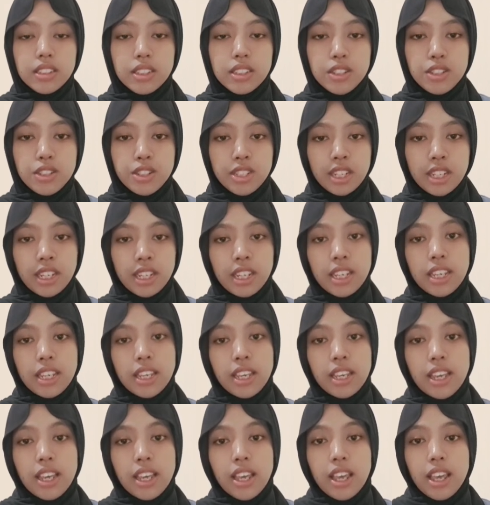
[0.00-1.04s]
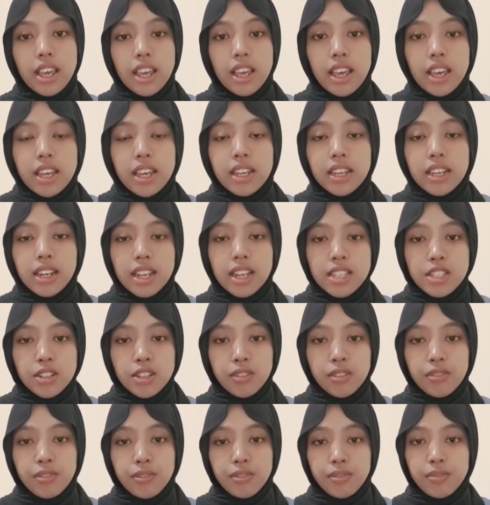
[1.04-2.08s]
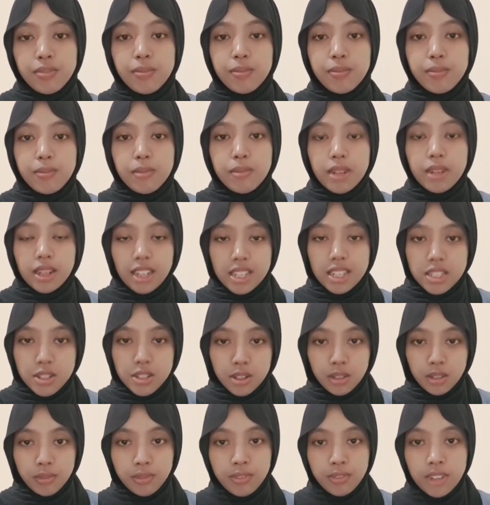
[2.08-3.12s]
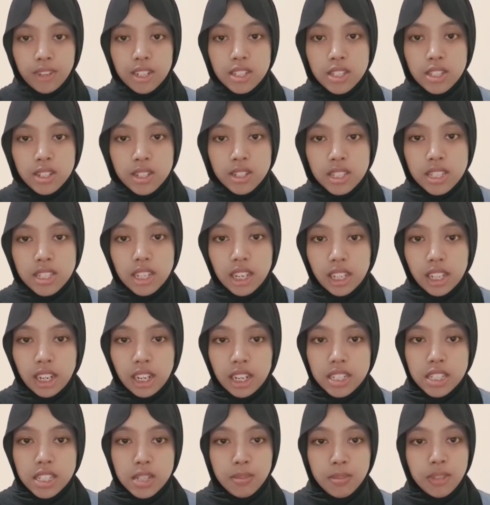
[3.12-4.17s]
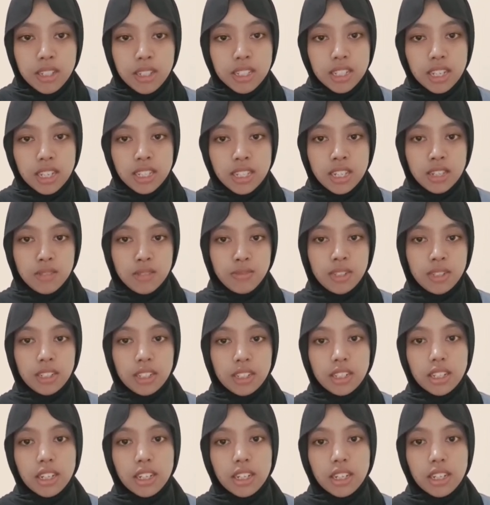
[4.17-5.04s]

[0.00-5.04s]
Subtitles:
3. Classroom versus accountability assessment.